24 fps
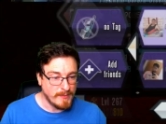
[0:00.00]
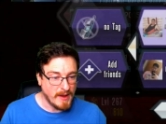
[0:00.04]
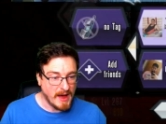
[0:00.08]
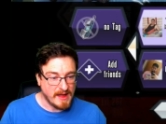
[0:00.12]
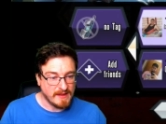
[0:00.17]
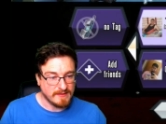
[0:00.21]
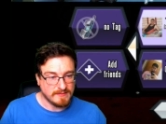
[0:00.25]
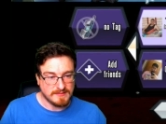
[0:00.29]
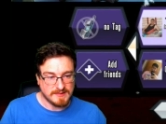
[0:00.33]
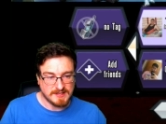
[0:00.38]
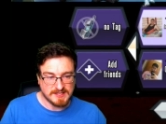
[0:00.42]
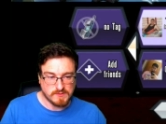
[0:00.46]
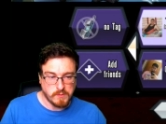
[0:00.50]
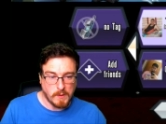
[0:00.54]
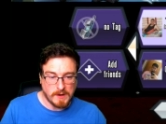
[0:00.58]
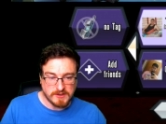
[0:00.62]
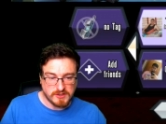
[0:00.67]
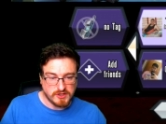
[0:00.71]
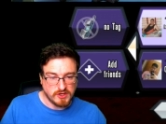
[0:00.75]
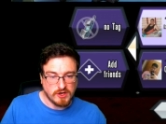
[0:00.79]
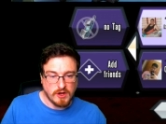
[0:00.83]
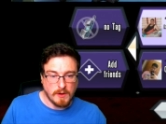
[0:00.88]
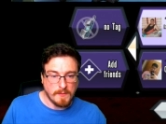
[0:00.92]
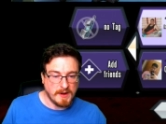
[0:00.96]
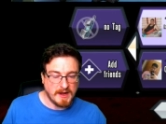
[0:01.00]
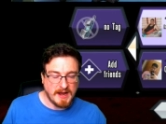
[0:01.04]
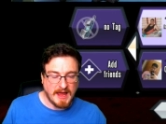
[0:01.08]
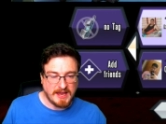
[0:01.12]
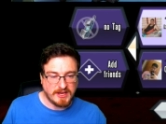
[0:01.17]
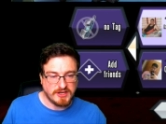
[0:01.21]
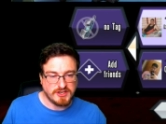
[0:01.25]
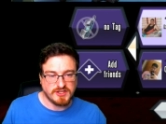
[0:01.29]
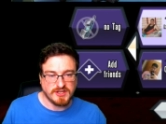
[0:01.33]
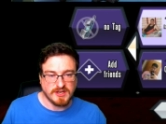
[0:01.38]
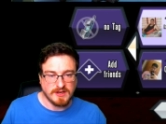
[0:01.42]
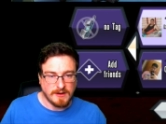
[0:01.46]
but this 1-2
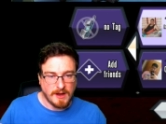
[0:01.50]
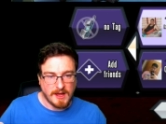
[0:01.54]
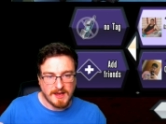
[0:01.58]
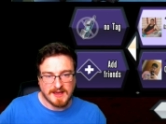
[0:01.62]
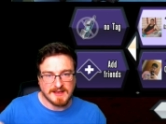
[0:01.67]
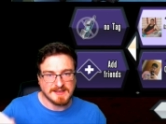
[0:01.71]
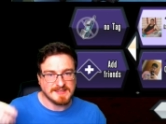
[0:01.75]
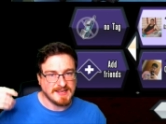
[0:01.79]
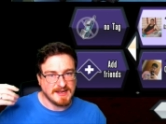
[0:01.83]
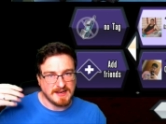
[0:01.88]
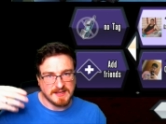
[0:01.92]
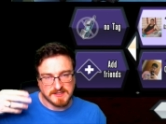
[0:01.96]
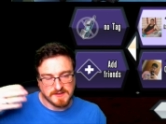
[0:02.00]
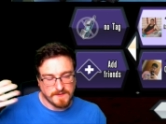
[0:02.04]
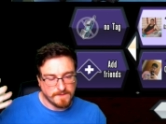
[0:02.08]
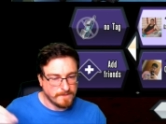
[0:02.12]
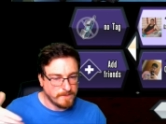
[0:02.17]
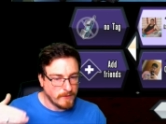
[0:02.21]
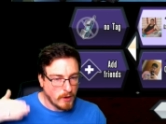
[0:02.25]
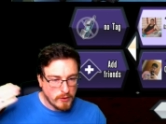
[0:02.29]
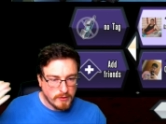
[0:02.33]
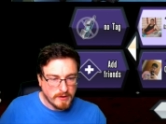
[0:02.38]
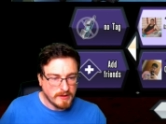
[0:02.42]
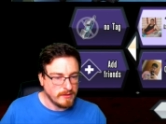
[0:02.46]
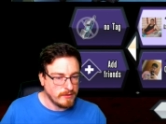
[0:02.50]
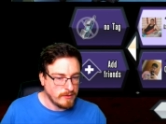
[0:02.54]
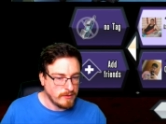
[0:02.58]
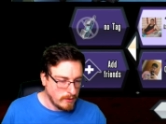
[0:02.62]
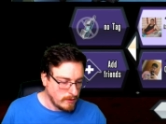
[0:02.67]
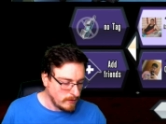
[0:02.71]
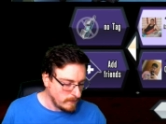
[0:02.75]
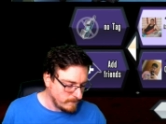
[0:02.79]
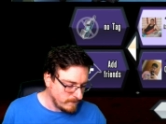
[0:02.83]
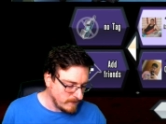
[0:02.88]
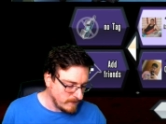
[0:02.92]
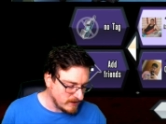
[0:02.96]
combination, like I said, it's a floating
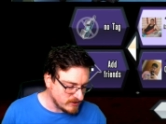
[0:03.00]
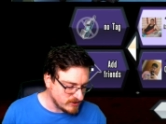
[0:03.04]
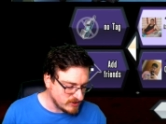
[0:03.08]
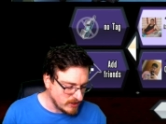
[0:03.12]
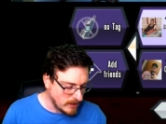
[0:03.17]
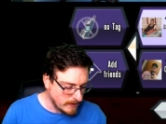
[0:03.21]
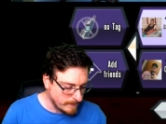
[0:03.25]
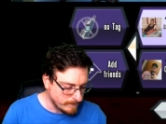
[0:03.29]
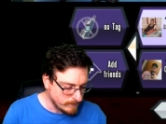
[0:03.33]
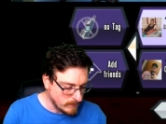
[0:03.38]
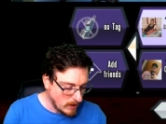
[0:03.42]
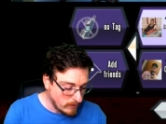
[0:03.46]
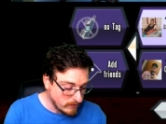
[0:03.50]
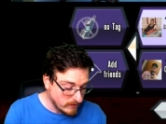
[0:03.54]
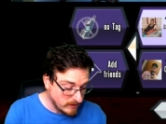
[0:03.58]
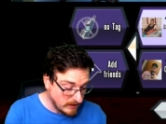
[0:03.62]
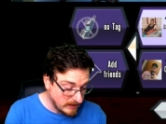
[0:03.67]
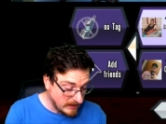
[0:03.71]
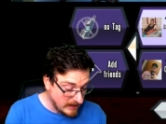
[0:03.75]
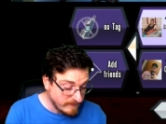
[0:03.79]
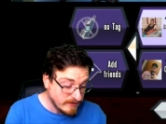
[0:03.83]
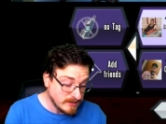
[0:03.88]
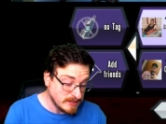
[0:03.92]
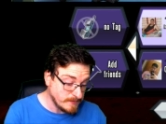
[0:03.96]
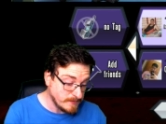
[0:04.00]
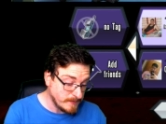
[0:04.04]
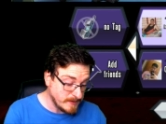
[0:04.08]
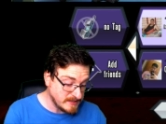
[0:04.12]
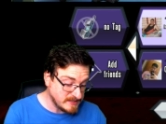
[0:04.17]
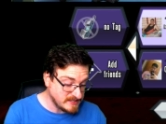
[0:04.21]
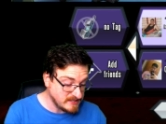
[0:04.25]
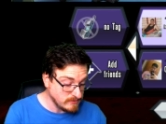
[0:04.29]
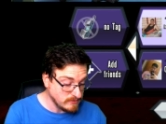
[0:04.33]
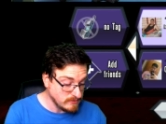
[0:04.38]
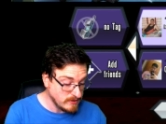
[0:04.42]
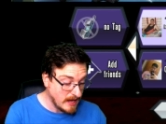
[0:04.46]
third fixture. I would love it to be
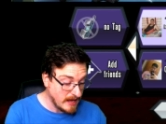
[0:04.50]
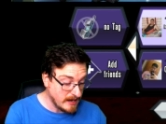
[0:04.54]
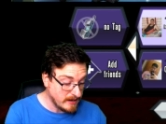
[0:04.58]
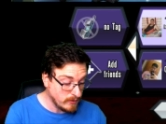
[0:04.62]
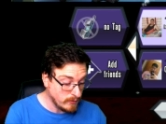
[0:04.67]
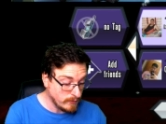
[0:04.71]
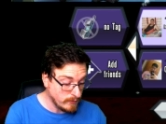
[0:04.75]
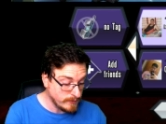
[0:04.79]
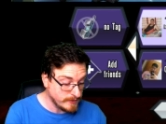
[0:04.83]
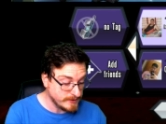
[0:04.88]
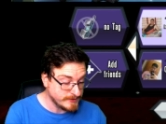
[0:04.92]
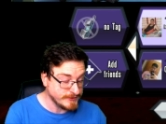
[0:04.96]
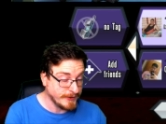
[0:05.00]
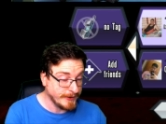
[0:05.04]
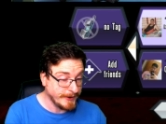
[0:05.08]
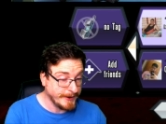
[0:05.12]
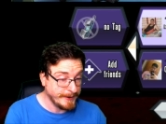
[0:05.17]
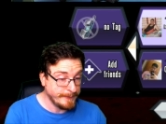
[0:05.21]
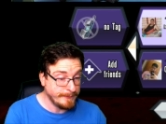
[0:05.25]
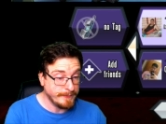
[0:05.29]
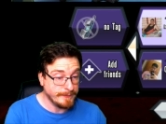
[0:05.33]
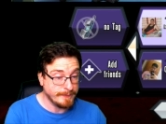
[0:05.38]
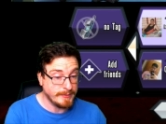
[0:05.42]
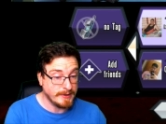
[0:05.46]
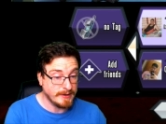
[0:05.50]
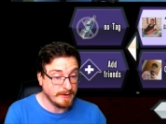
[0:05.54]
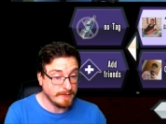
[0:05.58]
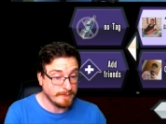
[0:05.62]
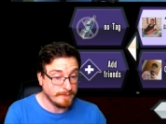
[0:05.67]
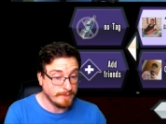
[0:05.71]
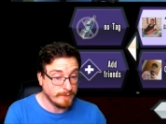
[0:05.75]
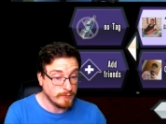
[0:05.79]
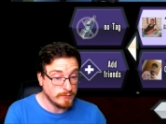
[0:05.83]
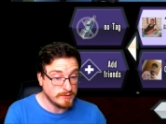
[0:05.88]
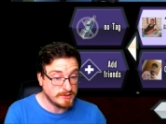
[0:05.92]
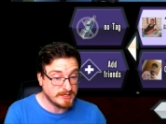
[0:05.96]
Steel Garden all the time, but
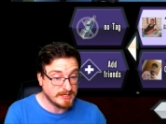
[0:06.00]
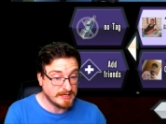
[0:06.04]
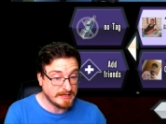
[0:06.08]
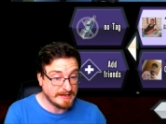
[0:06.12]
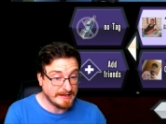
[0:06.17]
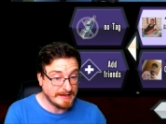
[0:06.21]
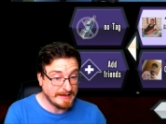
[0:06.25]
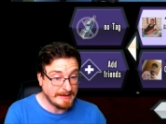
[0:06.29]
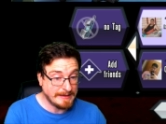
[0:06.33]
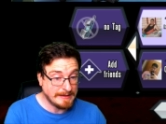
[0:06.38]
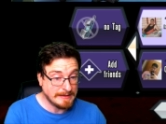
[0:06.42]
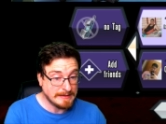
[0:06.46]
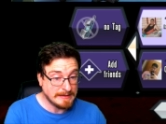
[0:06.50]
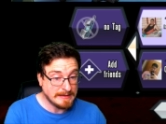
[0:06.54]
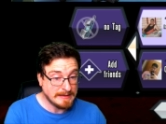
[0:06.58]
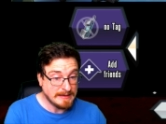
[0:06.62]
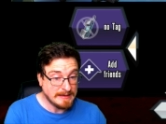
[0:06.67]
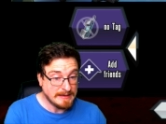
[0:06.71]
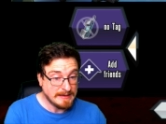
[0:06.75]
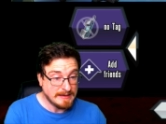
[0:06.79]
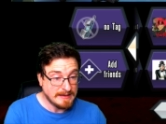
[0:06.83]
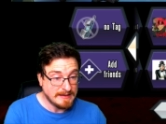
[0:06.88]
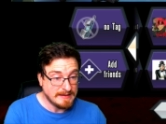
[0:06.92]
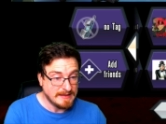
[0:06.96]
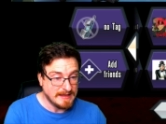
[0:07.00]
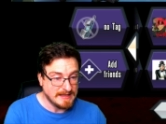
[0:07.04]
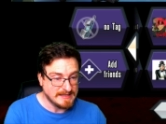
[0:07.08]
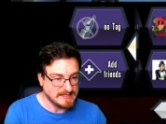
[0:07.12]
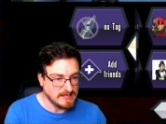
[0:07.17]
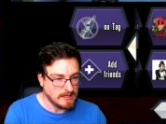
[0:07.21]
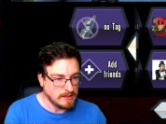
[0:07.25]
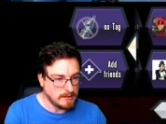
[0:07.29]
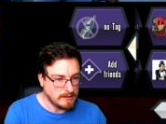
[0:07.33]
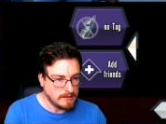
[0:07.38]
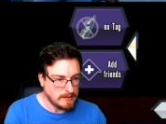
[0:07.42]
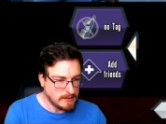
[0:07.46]
unfortunately, there's a
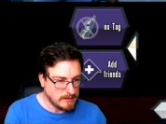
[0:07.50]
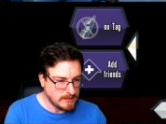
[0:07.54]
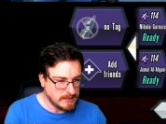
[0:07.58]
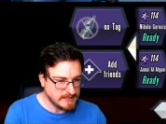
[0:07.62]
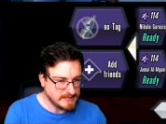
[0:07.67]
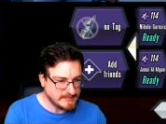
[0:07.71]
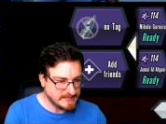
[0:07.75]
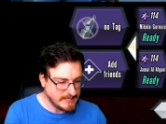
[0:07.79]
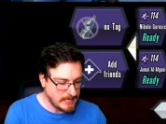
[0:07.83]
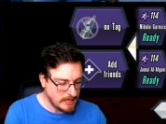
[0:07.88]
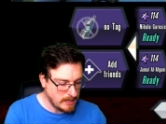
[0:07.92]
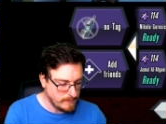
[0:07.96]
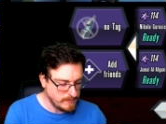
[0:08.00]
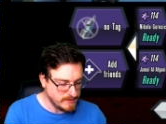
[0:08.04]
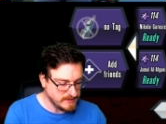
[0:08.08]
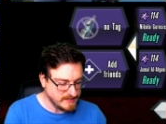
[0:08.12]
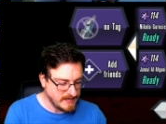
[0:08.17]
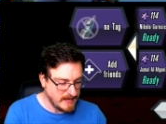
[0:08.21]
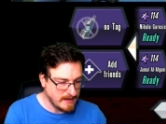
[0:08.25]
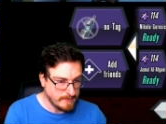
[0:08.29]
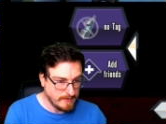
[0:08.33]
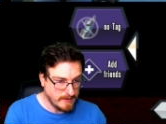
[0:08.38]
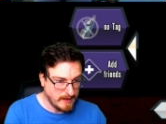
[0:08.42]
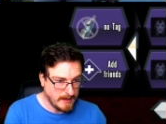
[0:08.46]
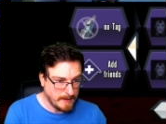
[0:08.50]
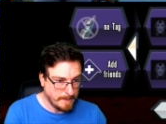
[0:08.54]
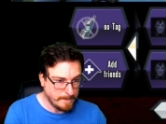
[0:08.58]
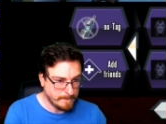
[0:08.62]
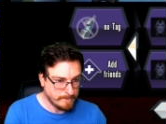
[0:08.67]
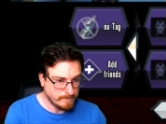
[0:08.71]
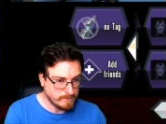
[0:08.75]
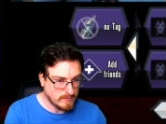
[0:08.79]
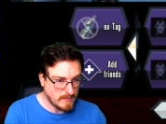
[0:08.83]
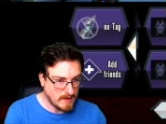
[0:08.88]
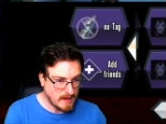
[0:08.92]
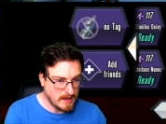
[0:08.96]
lot of sabres out there.
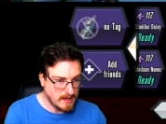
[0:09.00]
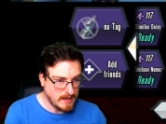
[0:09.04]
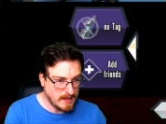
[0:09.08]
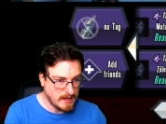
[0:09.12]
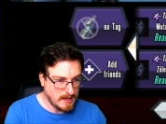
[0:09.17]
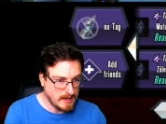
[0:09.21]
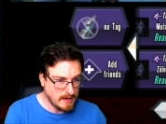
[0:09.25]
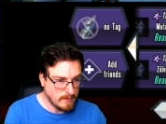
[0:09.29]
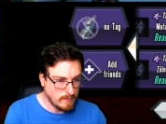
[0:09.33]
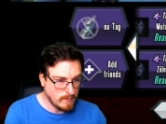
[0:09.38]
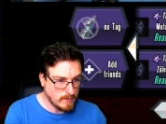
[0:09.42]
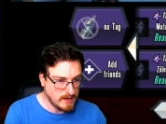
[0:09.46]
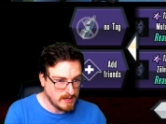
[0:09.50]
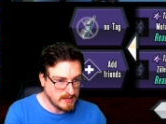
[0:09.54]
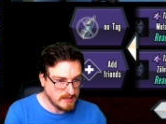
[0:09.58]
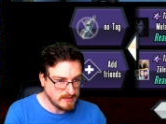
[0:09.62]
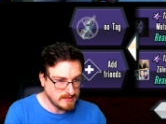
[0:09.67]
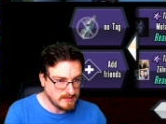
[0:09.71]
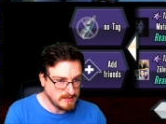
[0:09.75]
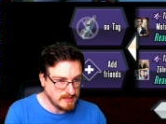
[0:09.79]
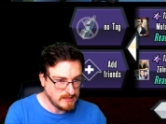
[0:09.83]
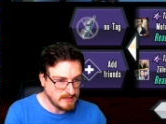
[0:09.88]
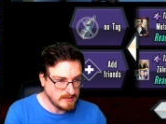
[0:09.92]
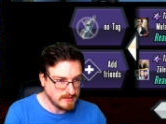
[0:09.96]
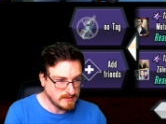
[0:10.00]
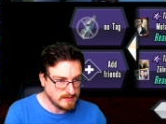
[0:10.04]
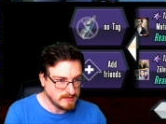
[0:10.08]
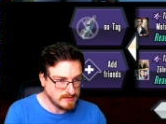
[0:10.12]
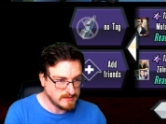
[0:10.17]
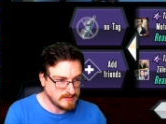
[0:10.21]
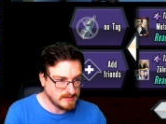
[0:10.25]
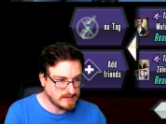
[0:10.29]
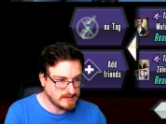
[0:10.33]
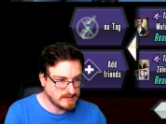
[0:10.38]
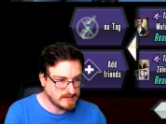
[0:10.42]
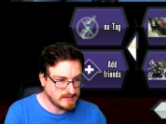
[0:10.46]
Uh, 1,
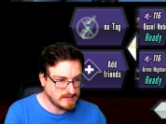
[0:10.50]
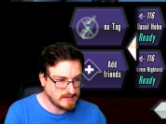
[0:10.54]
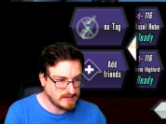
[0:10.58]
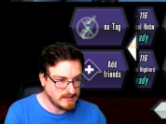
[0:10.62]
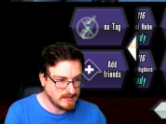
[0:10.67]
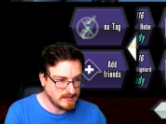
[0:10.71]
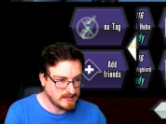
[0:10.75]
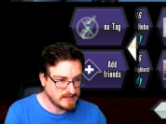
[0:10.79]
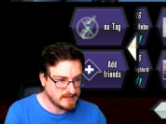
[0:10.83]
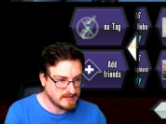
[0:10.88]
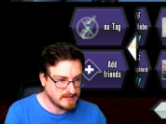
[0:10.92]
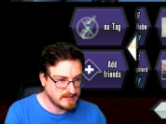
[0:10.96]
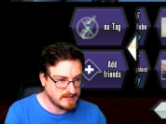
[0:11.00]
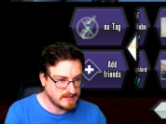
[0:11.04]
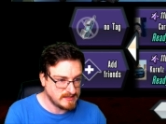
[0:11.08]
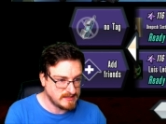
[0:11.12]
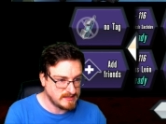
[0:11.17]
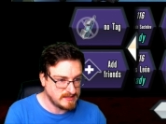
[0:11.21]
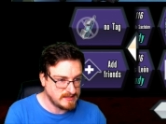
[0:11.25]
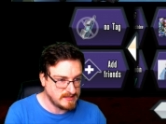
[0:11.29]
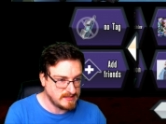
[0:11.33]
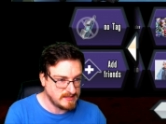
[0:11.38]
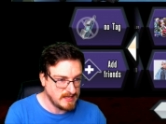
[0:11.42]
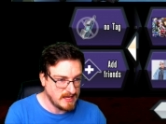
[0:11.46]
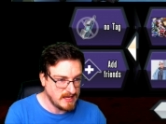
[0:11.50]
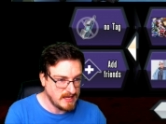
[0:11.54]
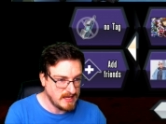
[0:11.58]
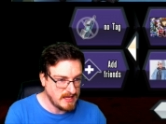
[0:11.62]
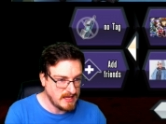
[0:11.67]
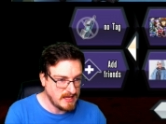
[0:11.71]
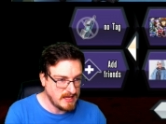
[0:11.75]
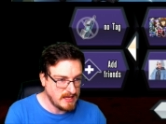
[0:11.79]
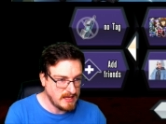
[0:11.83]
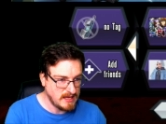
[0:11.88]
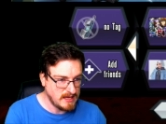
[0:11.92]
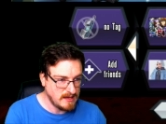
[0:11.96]
6,
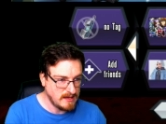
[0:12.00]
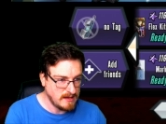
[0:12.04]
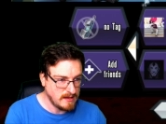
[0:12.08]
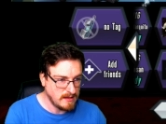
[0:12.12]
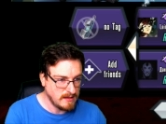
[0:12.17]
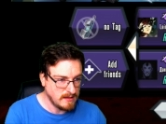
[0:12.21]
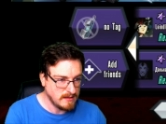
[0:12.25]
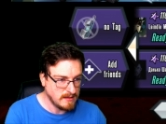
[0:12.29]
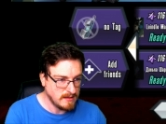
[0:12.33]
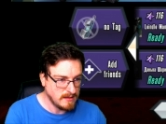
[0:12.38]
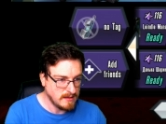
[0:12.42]
116.